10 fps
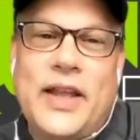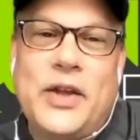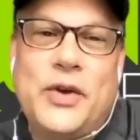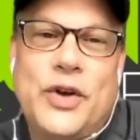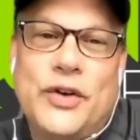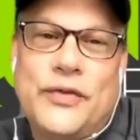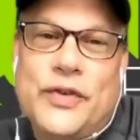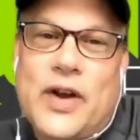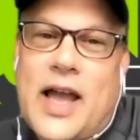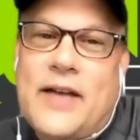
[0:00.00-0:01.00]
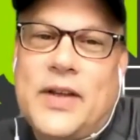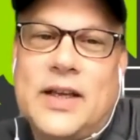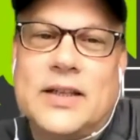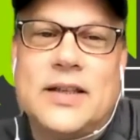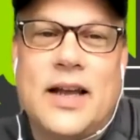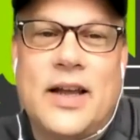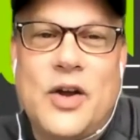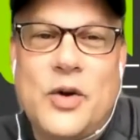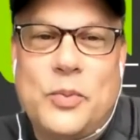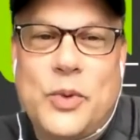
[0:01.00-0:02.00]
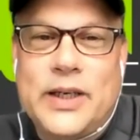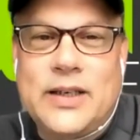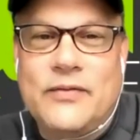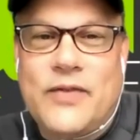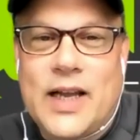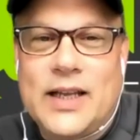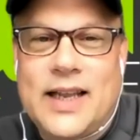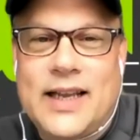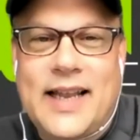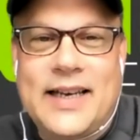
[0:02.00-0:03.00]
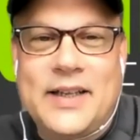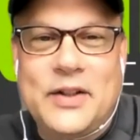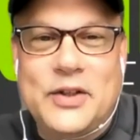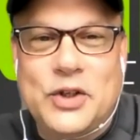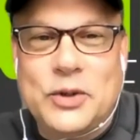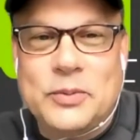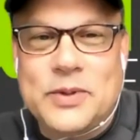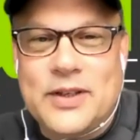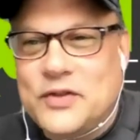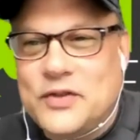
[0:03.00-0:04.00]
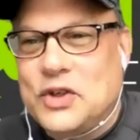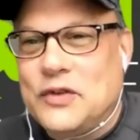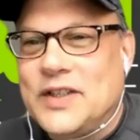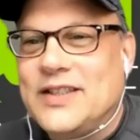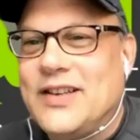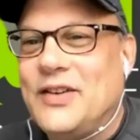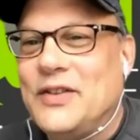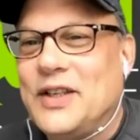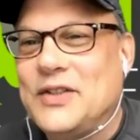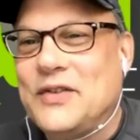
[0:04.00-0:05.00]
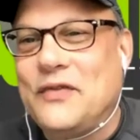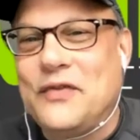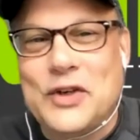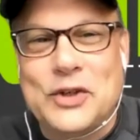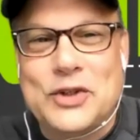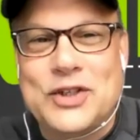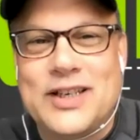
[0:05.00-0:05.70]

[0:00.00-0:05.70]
you, Curt, for having us. I hope we didn't violate any of the terms of service on this first